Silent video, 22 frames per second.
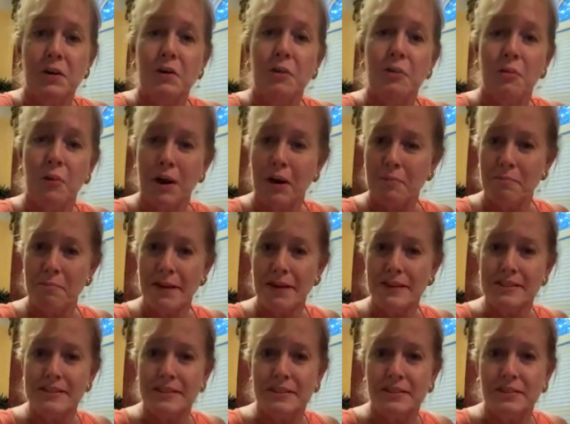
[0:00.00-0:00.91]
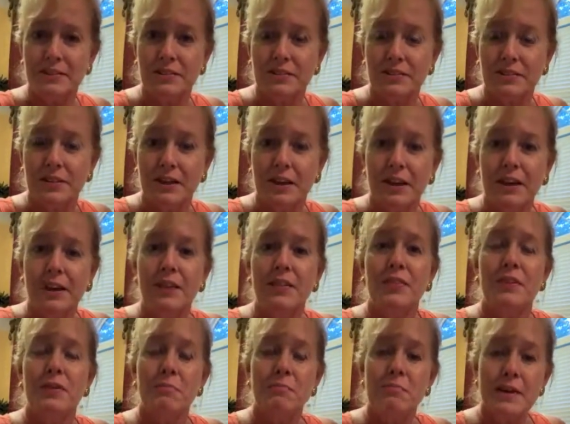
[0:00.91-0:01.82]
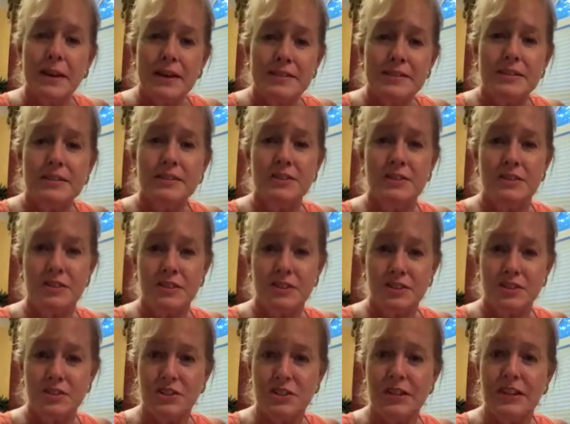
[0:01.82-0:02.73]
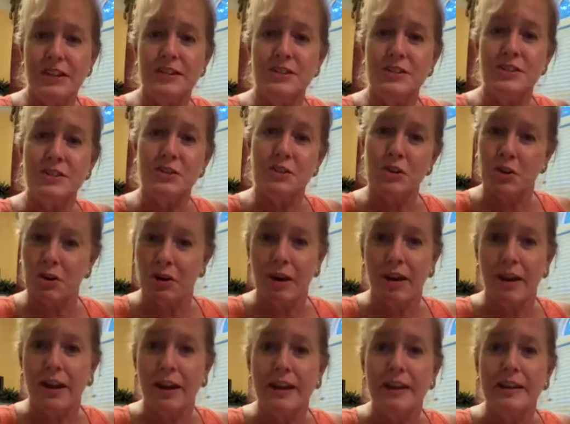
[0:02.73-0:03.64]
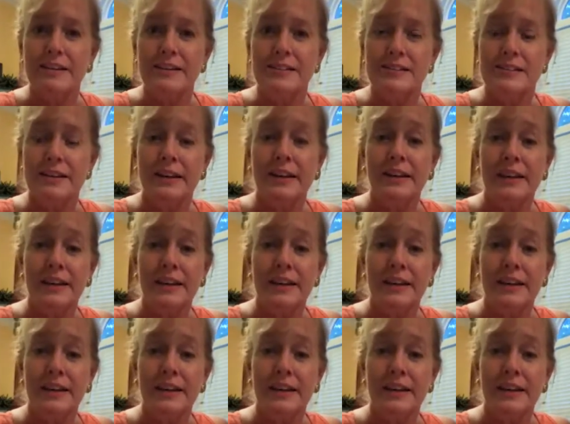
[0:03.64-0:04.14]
What message? The message that Jesus Christ